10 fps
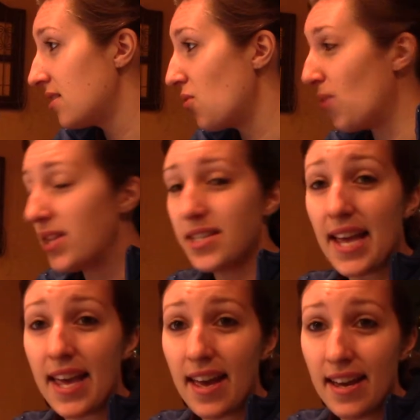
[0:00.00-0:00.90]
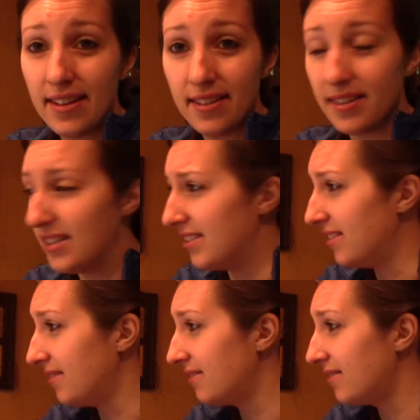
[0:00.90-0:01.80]
Wednesday at
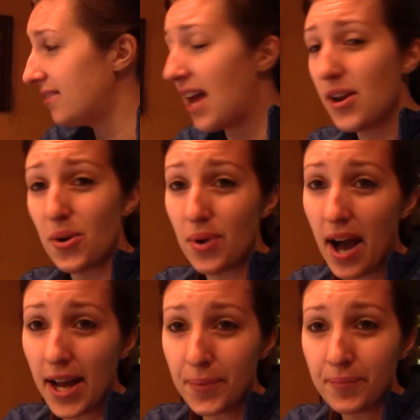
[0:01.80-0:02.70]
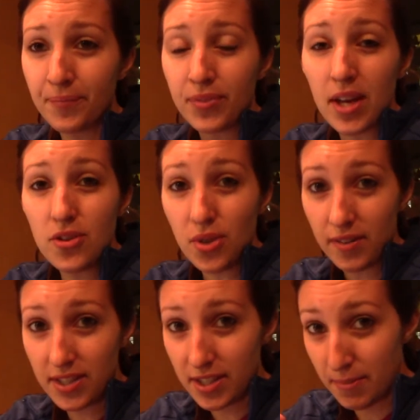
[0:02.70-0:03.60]
9:09, so
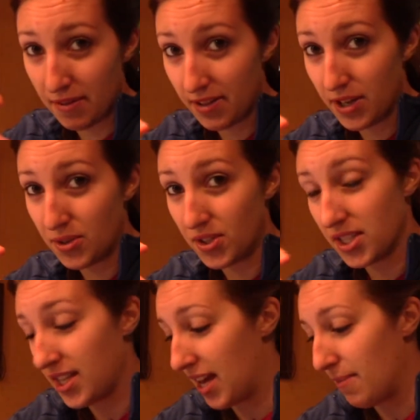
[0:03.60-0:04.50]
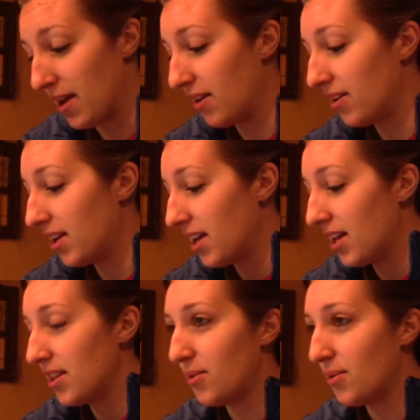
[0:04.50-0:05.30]
obviously my video just came out, the